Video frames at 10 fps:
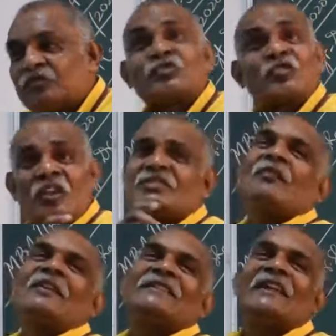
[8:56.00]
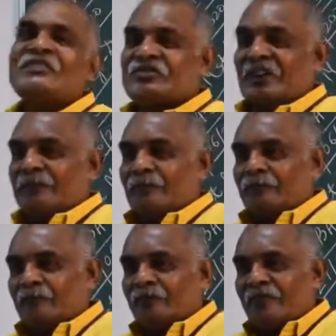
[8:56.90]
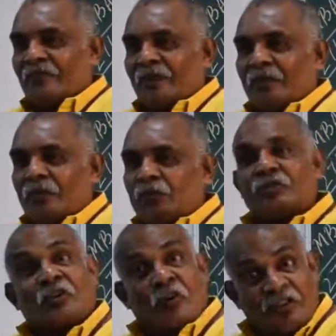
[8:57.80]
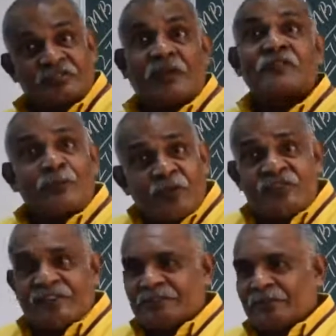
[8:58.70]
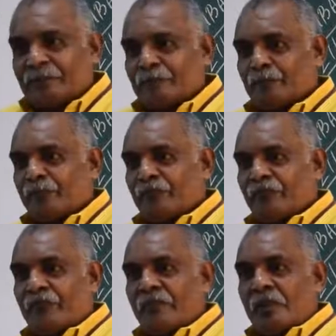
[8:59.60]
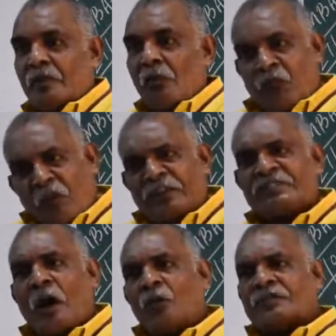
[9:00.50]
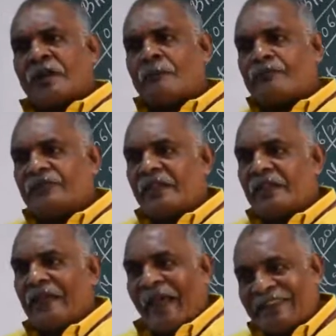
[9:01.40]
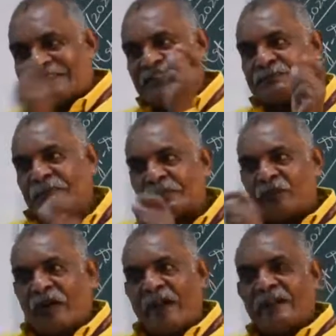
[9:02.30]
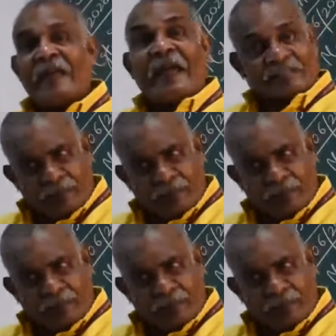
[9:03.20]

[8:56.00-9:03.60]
Draws our attention to the cost of the project. Was the outcome as specified at the